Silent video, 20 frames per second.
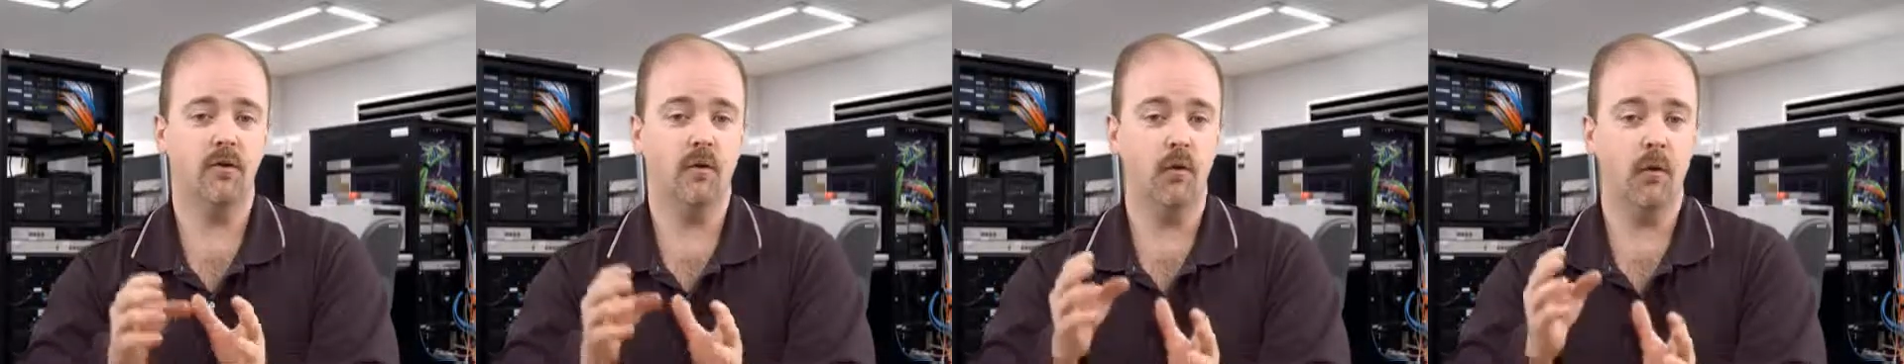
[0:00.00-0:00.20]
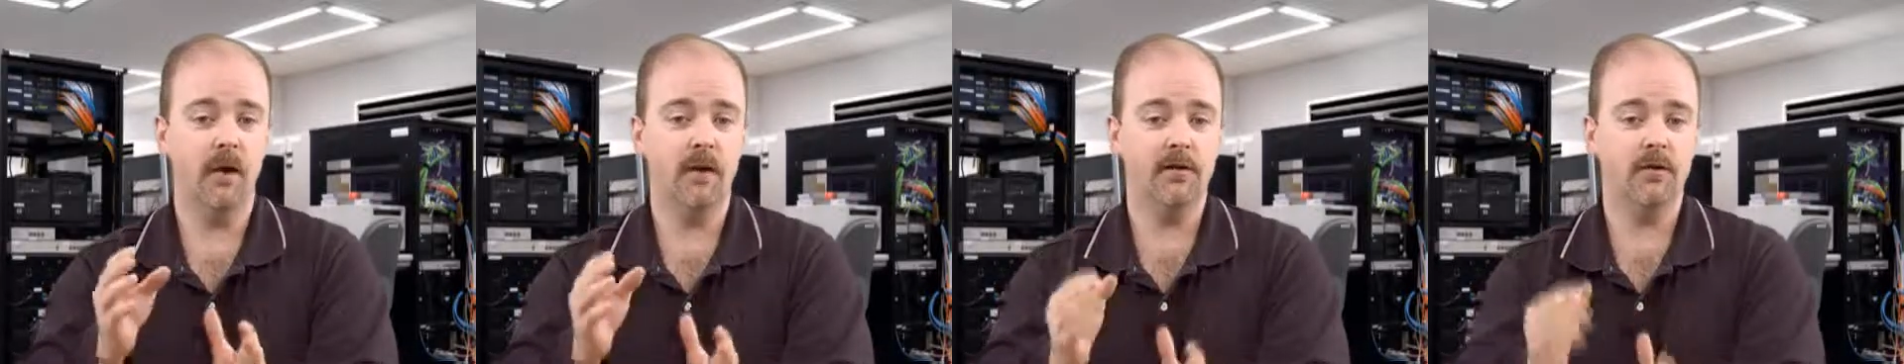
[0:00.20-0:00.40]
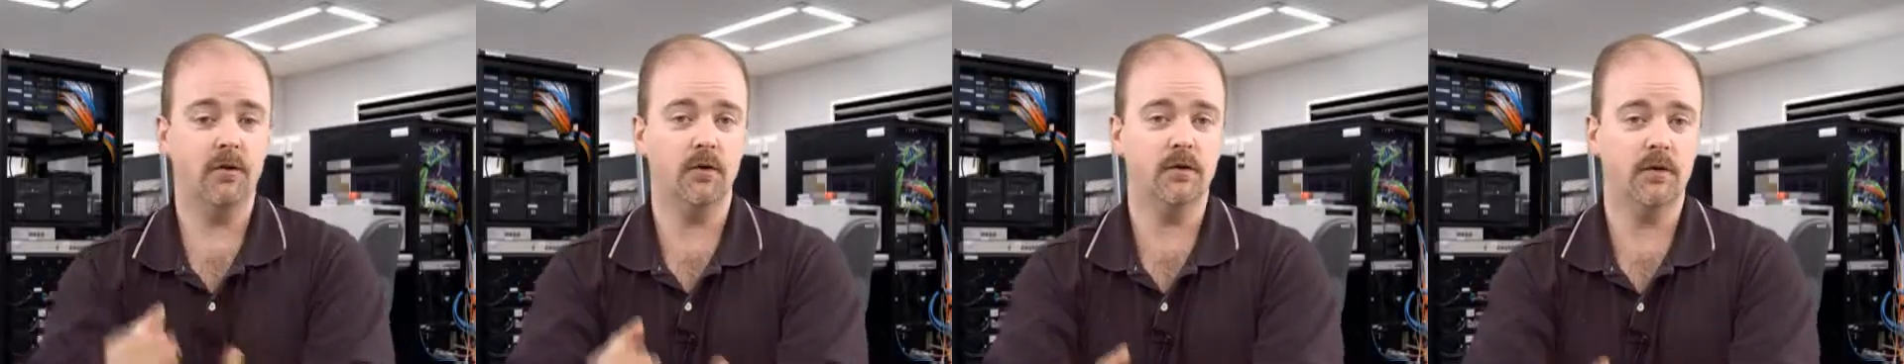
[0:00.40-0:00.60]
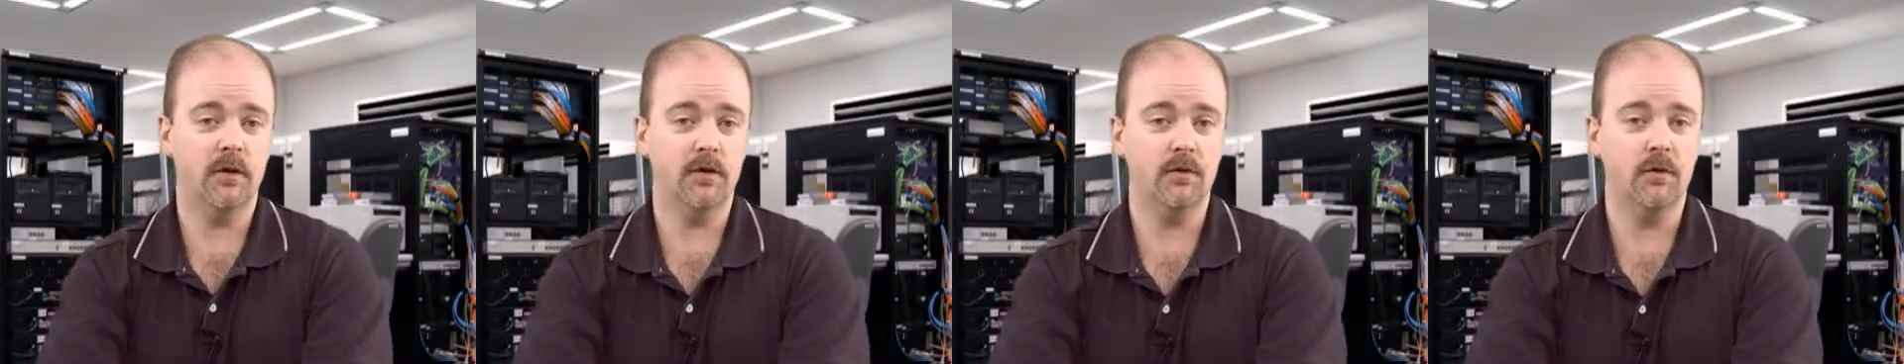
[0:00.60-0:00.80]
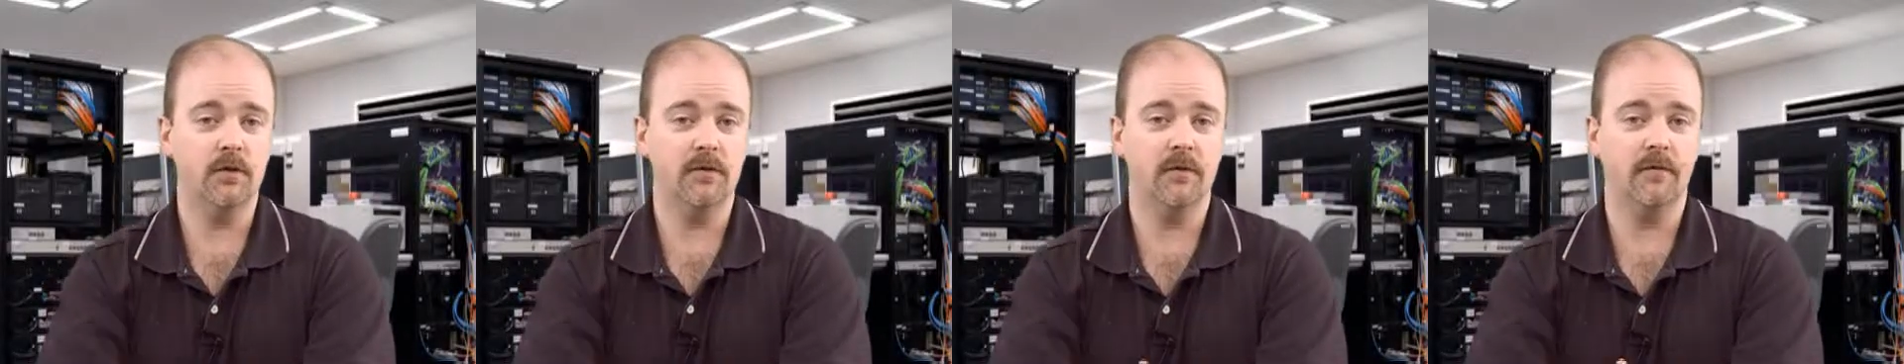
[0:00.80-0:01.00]
erase those
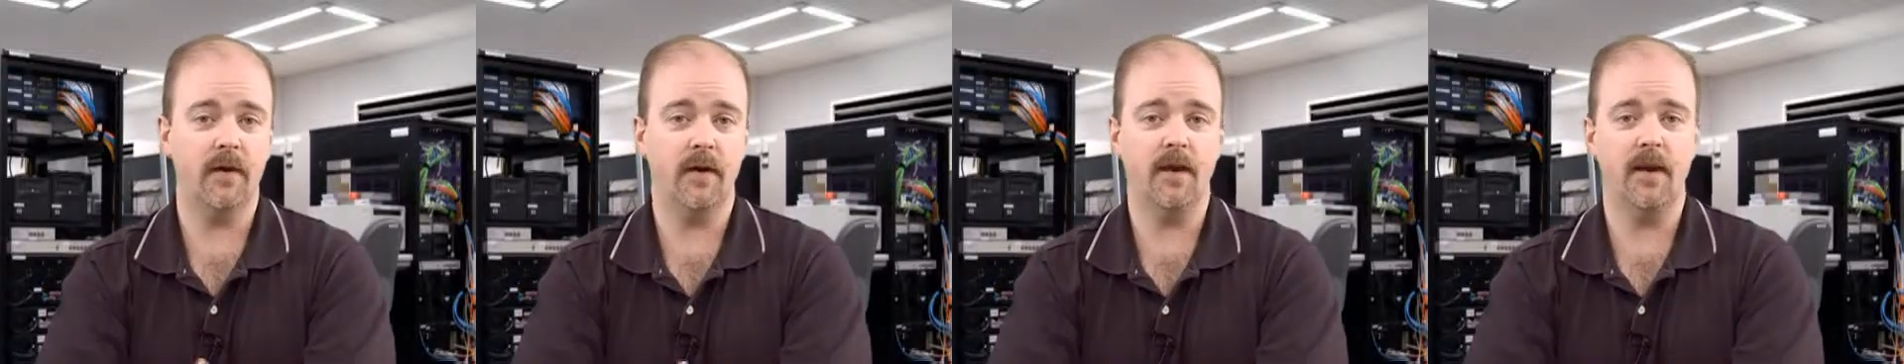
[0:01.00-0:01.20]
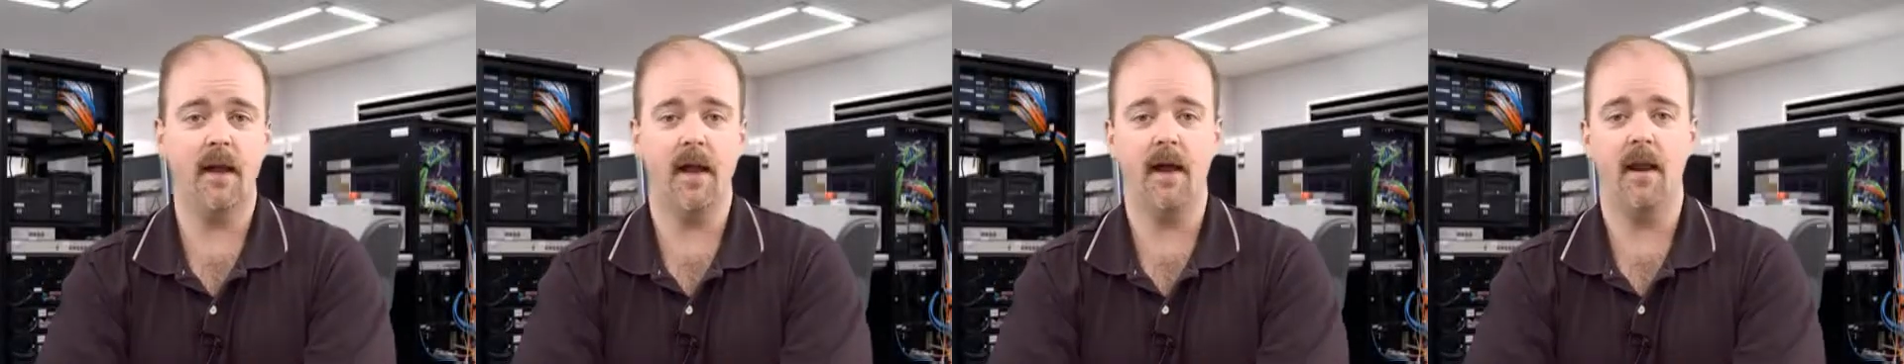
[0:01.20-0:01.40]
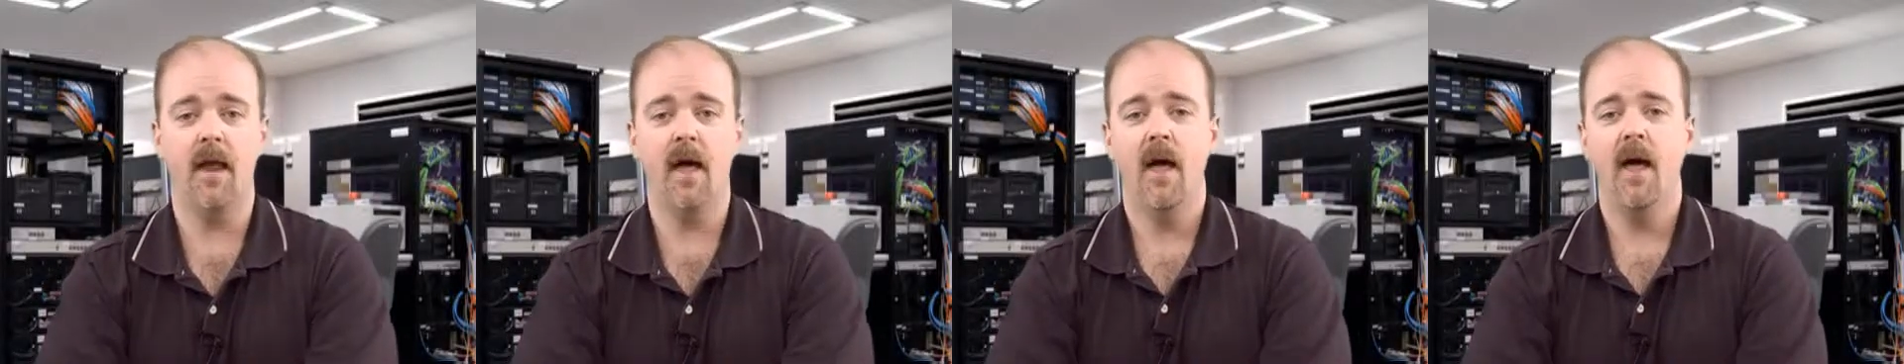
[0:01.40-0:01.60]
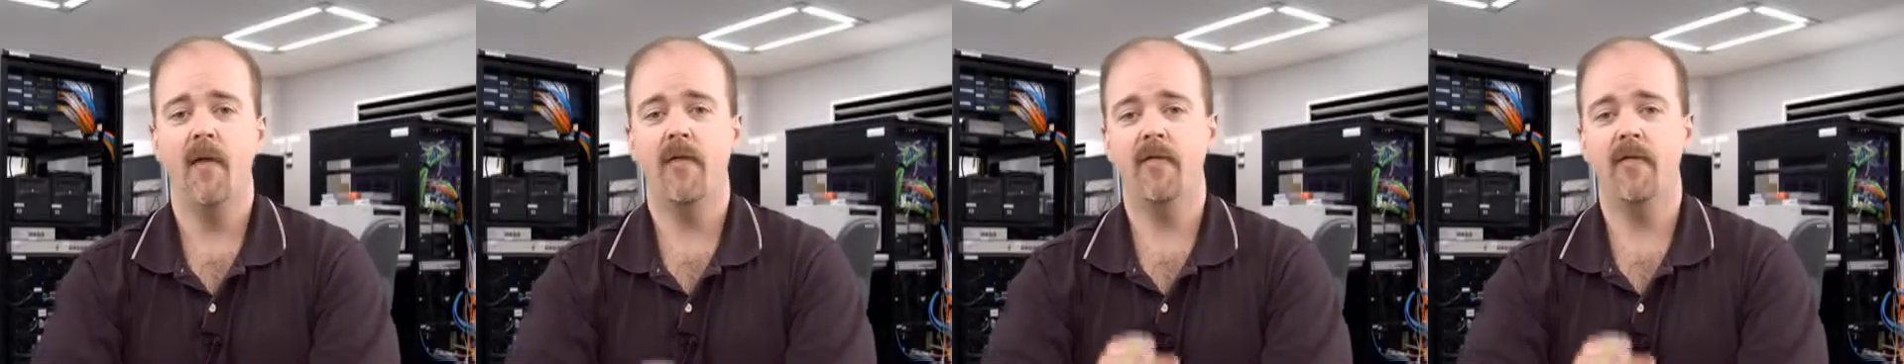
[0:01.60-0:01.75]
entries if I can.